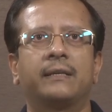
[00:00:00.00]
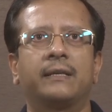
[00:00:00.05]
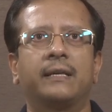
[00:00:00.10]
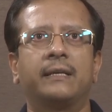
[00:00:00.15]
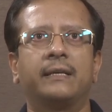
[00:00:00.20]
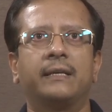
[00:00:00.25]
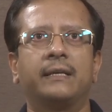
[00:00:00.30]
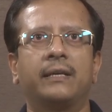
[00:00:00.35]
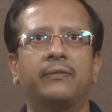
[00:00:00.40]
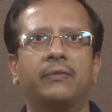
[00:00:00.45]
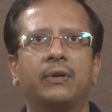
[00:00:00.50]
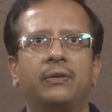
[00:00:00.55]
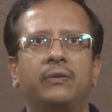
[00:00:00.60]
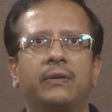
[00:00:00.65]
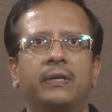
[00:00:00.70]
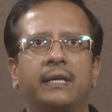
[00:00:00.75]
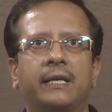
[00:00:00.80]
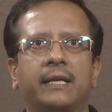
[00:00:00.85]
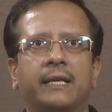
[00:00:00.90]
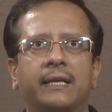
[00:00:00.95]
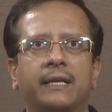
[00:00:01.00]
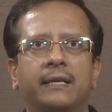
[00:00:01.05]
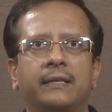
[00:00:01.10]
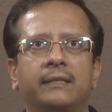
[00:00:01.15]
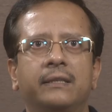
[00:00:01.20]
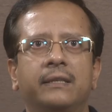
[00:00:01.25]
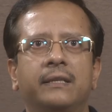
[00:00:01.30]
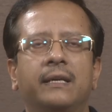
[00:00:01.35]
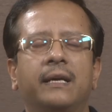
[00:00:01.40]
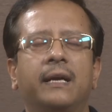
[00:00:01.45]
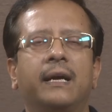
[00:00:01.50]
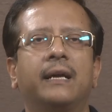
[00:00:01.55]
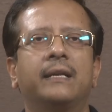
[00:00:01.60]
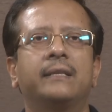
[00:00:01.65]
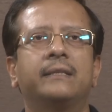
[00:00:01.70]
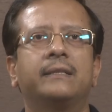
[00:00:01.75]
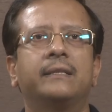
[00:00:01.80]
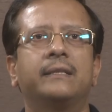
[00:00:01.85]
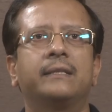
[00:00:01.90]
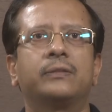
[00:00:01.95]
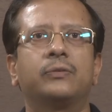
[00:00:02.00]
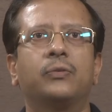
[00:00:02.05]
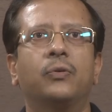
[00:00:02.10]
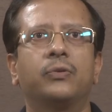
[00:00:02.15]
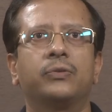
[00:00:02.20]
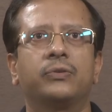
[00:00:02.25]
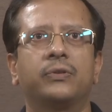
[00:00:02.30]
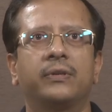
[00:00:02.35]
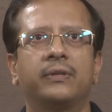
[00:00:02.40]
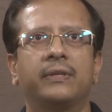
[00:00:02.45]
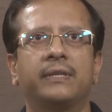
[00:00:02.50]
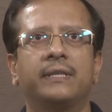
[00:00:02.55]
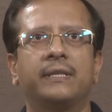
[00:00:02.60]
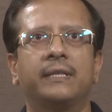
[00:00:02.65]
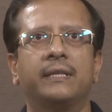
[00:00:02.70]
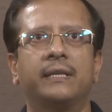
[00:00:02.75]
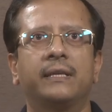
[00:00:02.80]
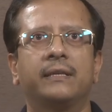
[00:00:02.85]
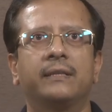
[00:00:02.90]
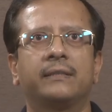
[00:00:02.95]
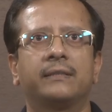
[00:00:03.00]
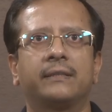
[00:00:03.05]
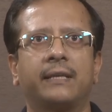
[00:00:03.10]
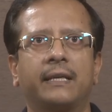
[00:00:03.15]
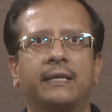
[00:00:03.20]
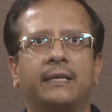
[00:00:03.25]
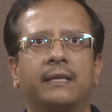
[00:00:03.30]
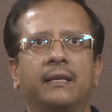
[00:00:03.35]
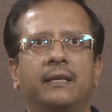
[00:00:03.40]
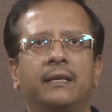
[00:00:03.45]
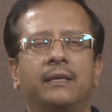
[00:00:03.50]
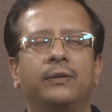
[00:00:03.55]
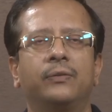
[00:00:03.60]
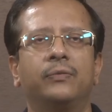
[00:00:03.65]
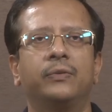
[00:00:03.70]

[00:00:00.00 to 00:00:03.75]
get it evaluated again, and this goes on in a cycle